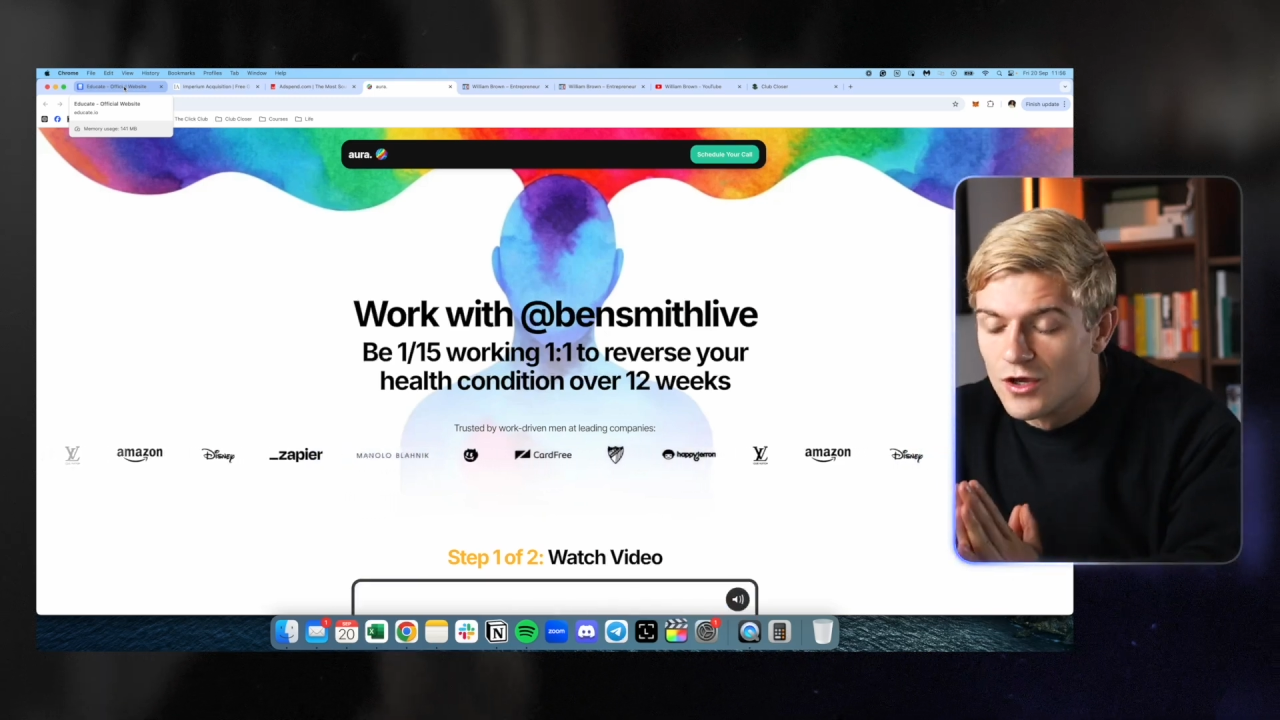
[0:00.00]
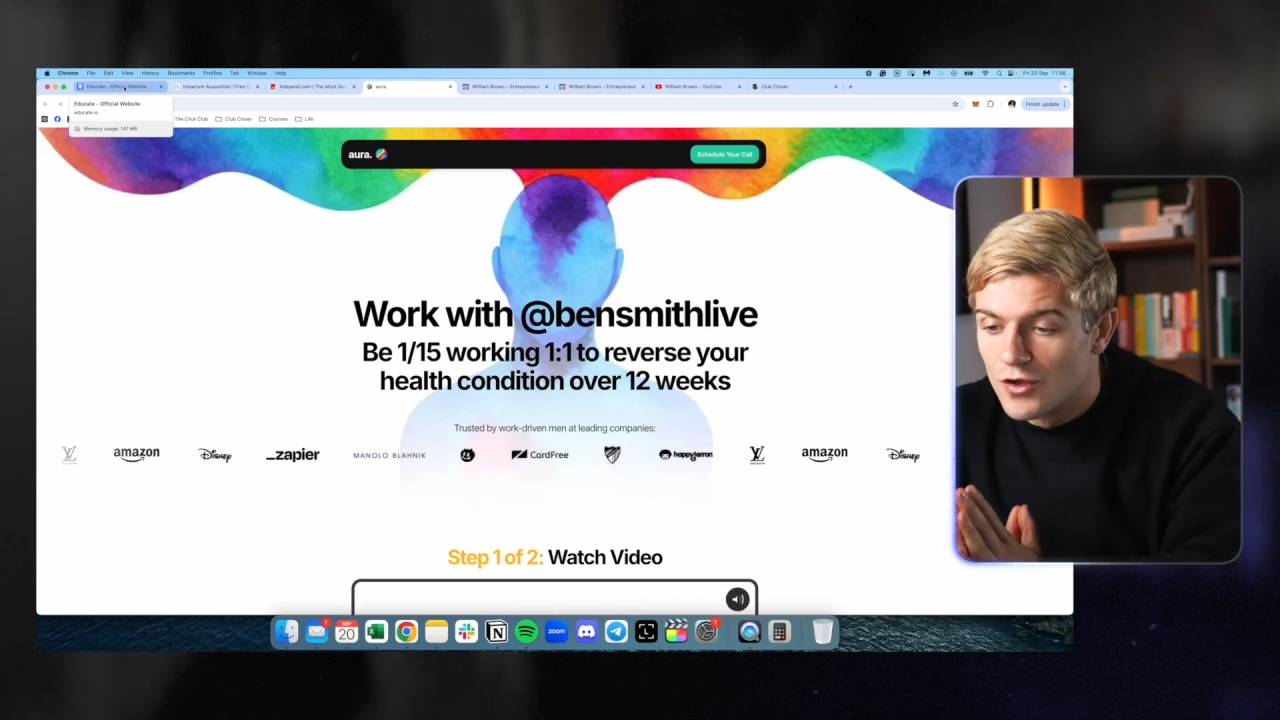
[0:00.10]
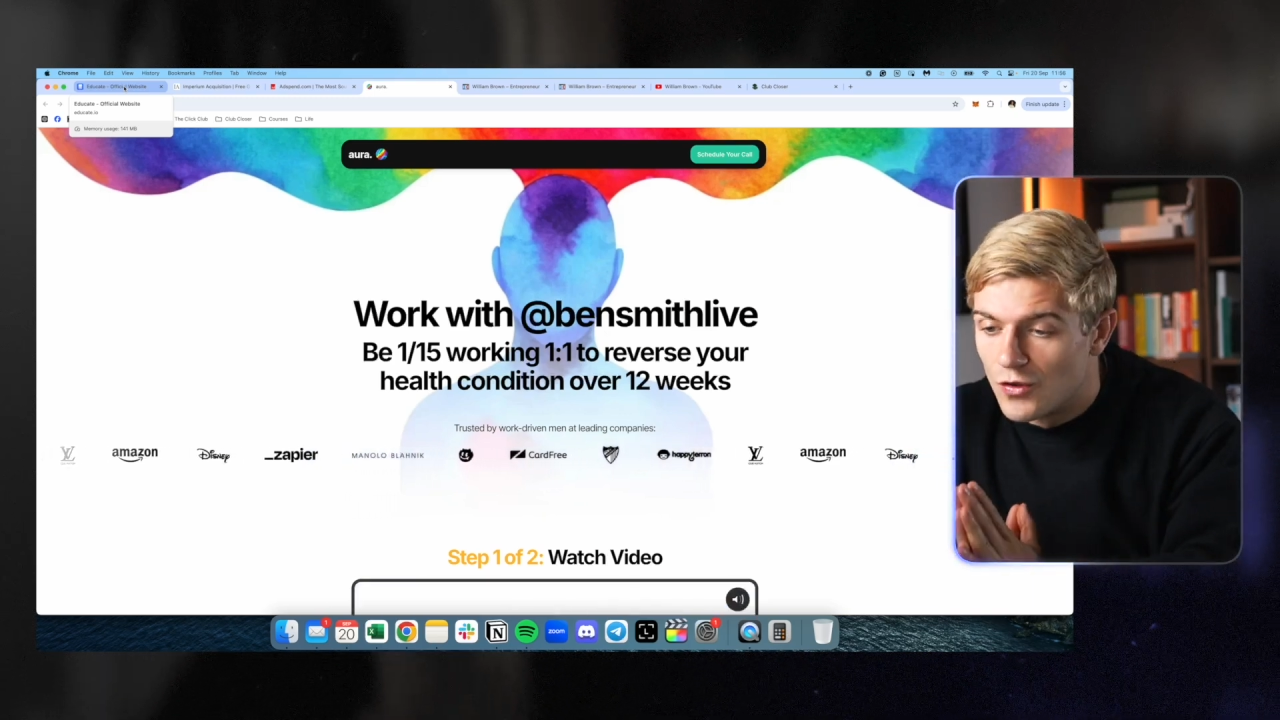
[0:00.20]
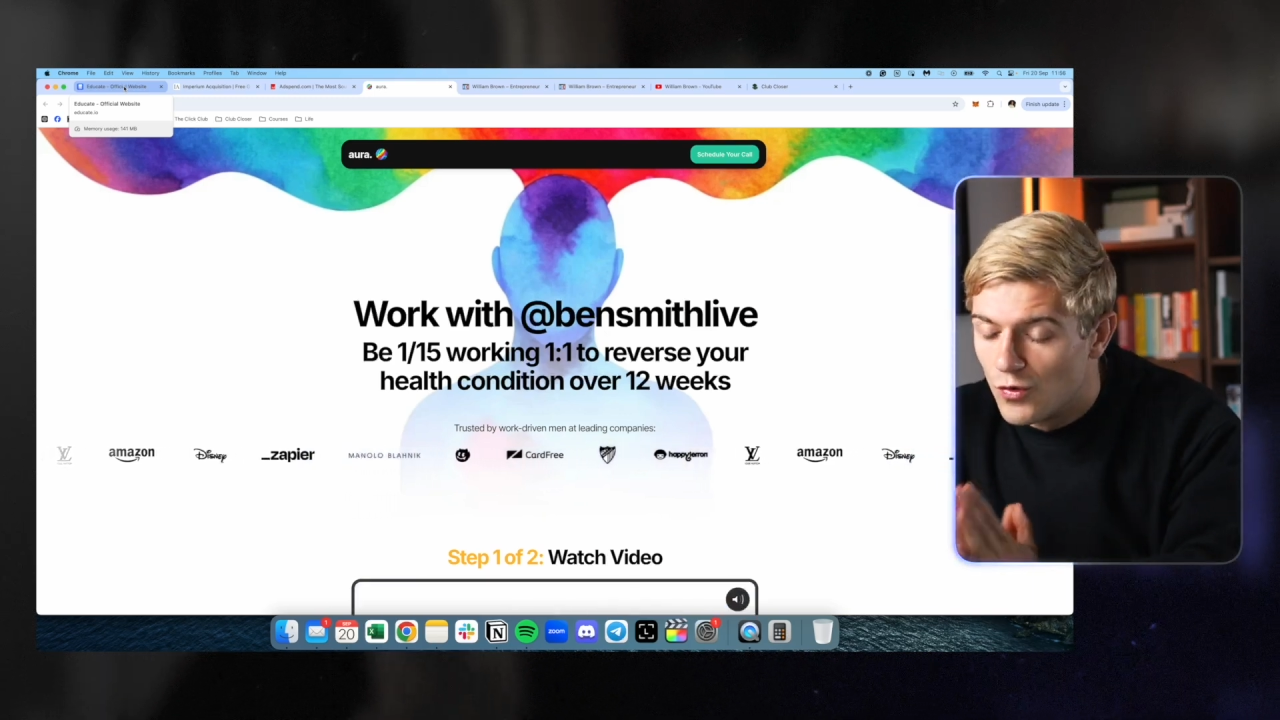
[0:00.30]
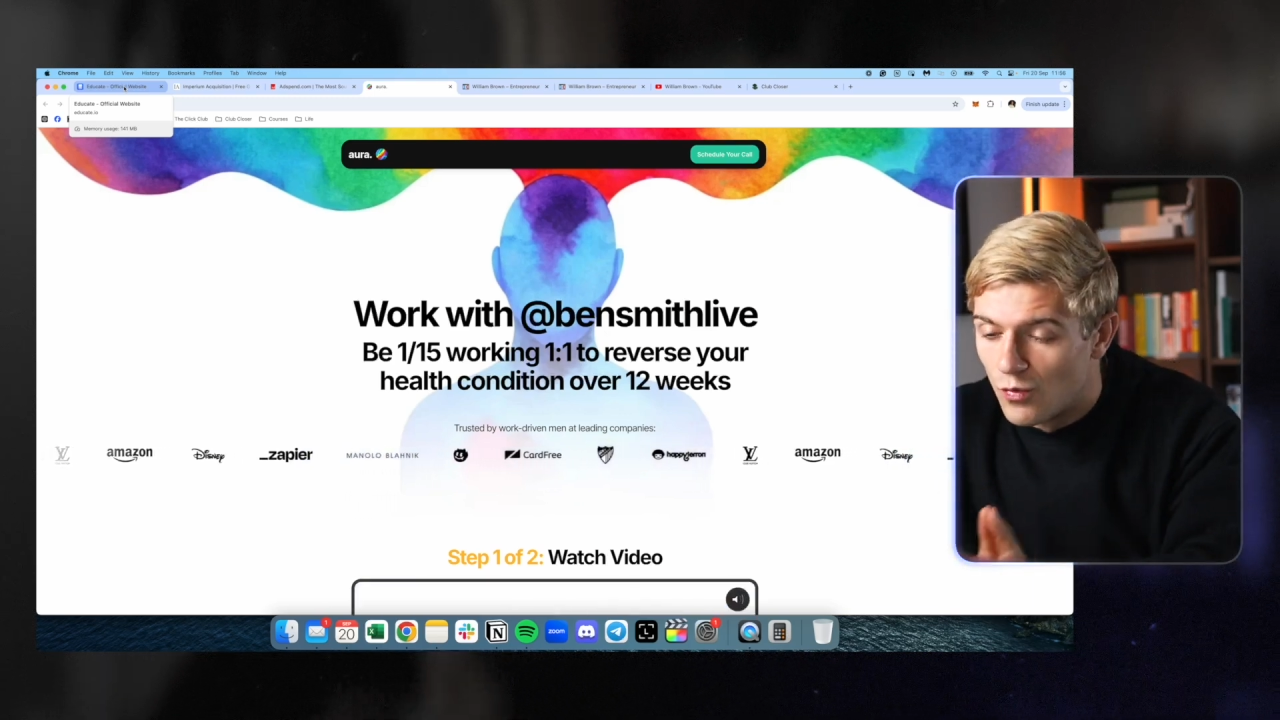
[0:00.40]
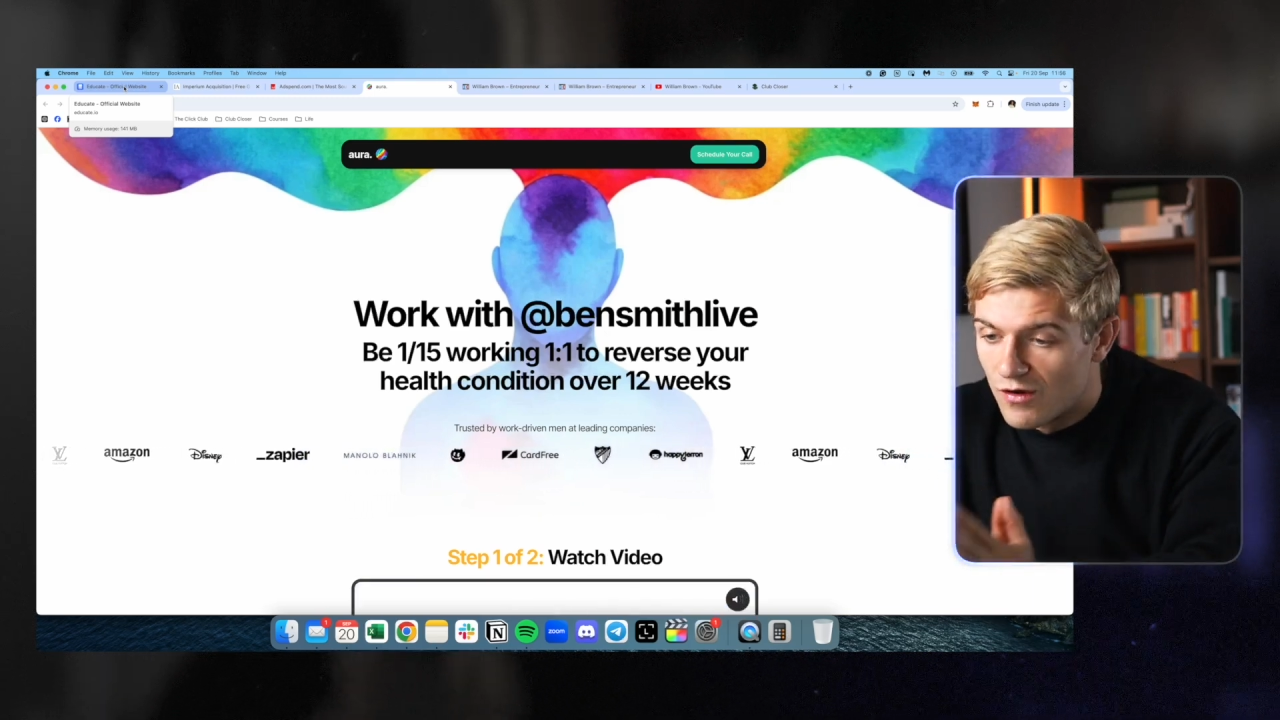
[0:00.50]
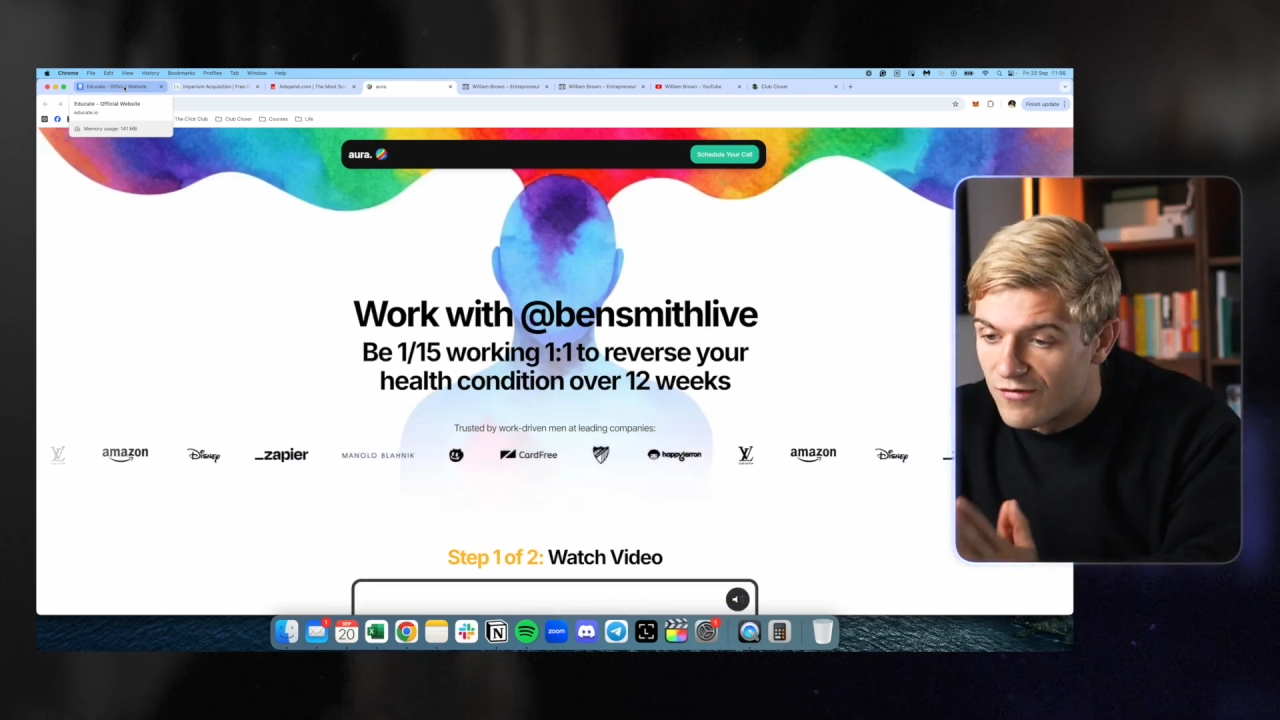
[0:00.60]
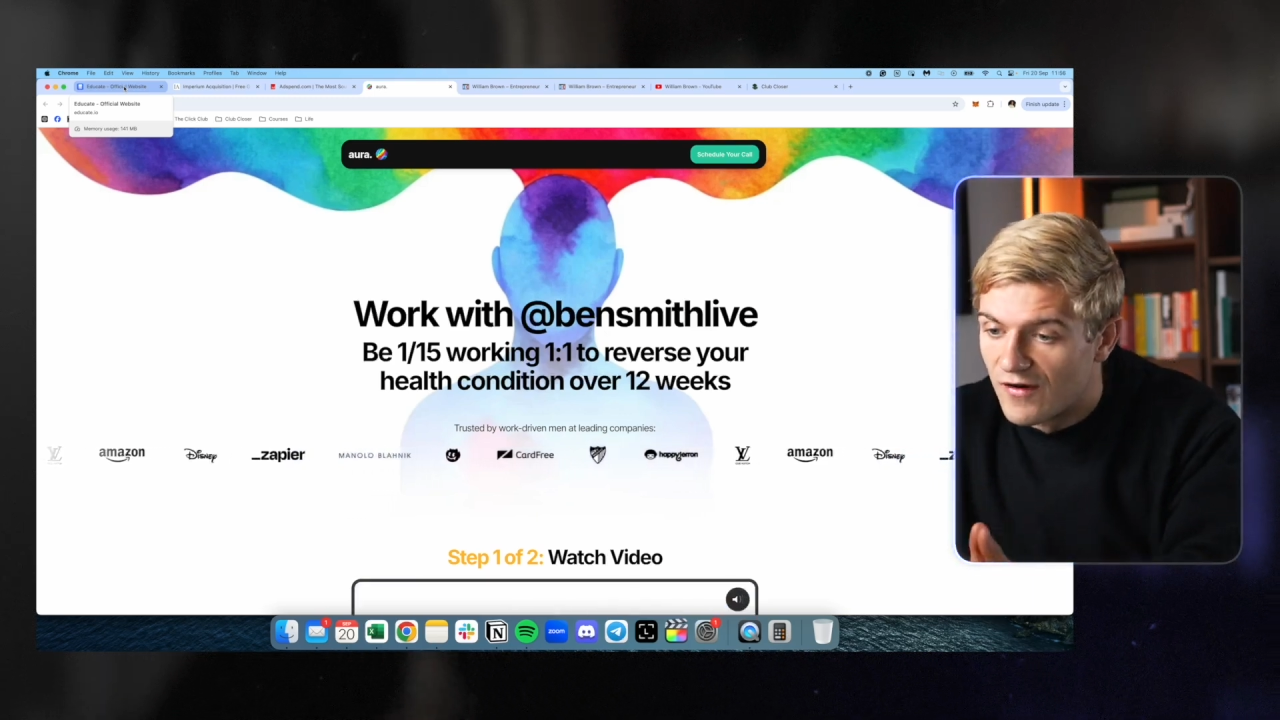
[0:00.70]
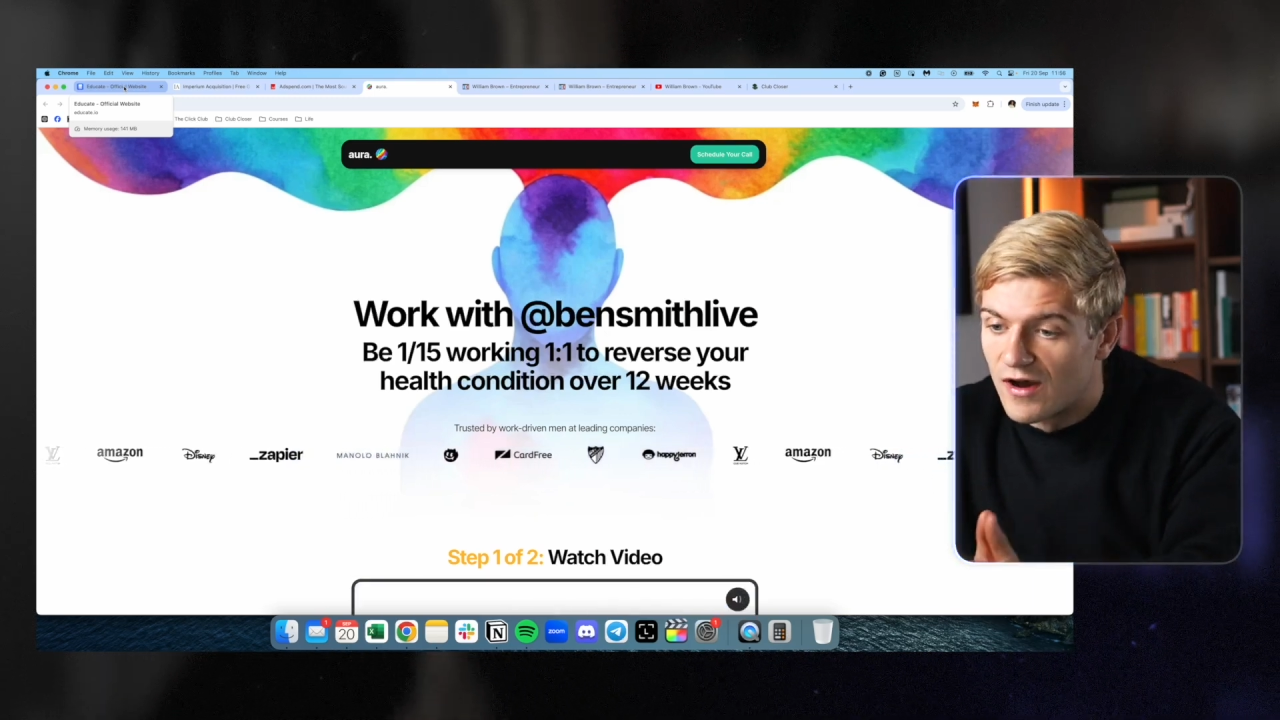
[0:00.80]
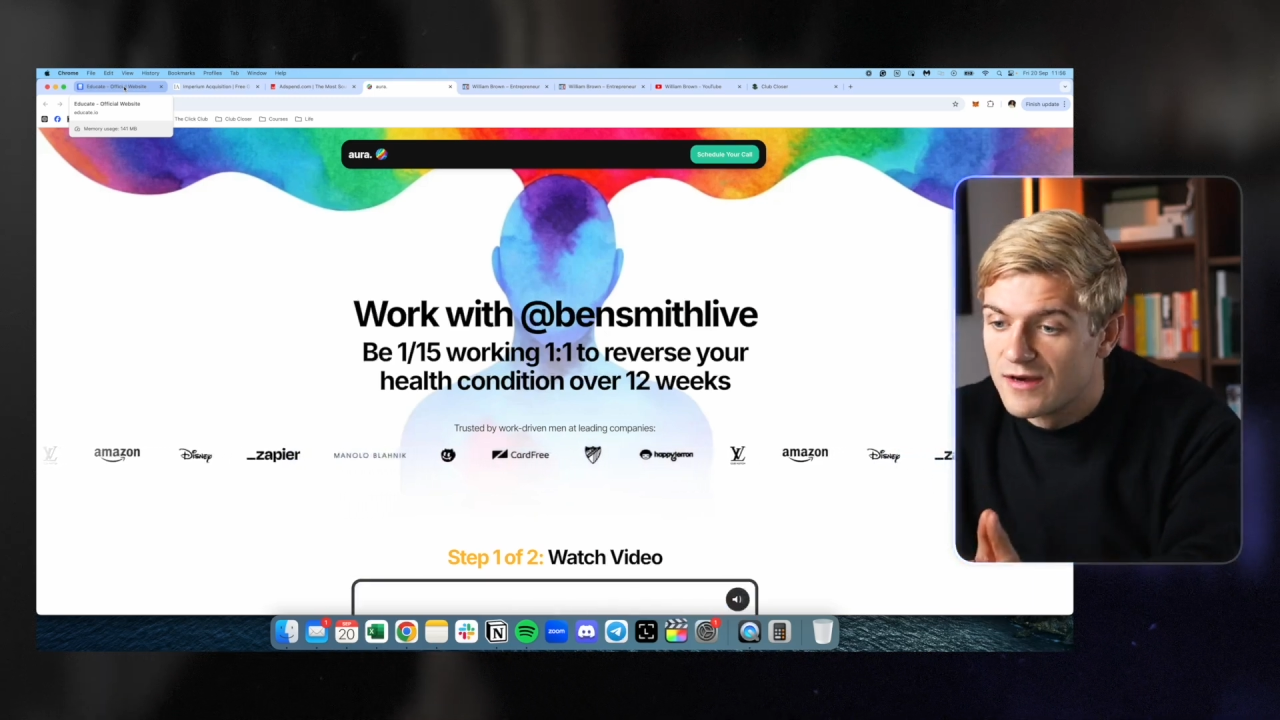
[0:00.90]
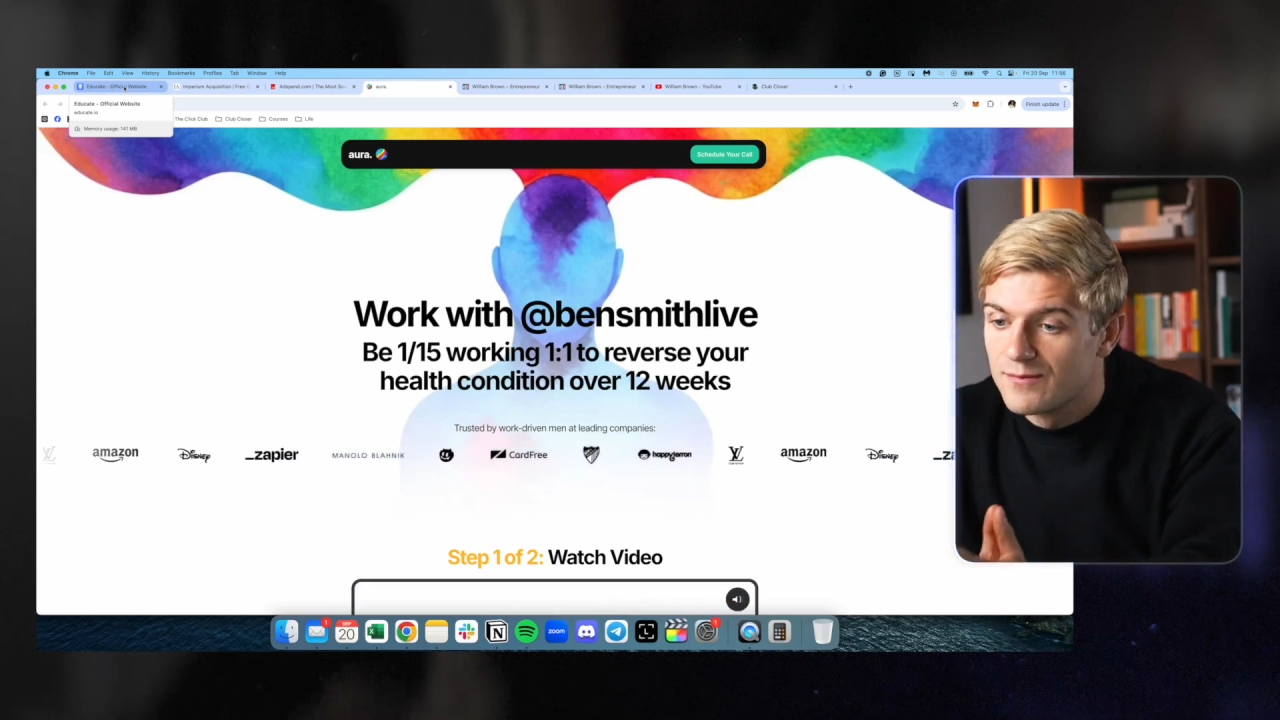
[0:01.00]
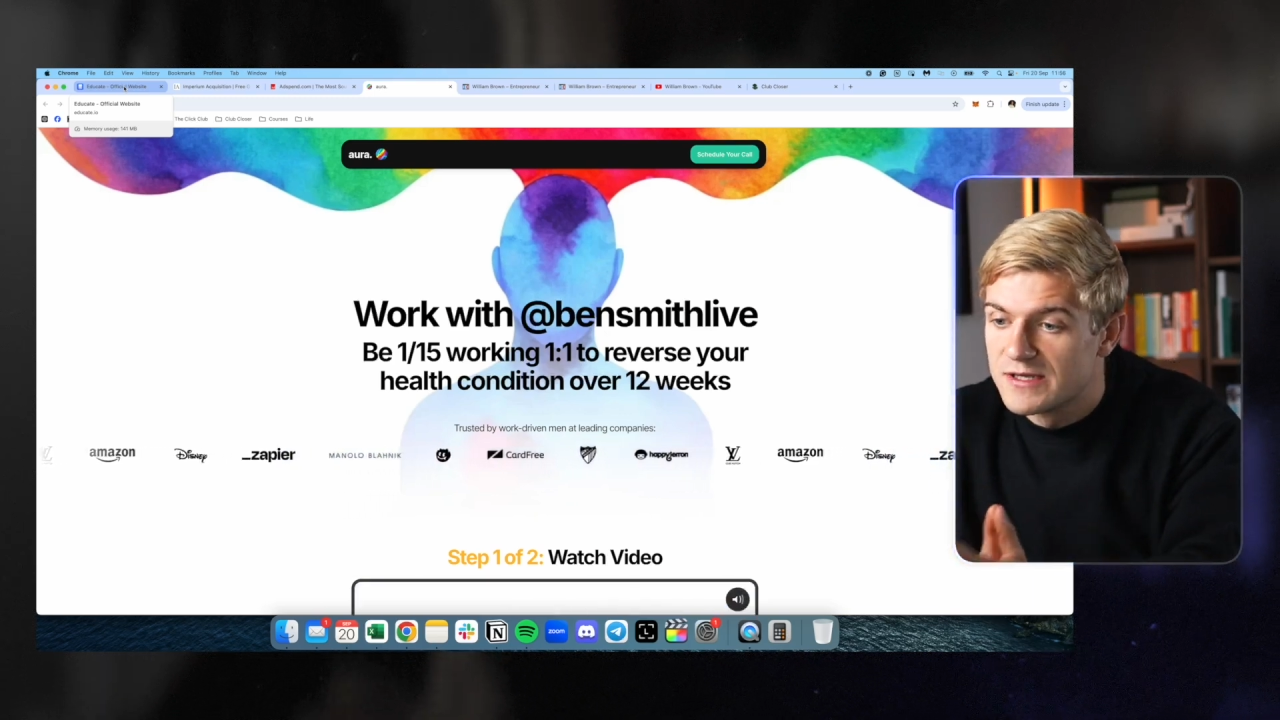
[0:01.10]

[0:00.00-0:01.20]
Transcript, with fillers: You want to find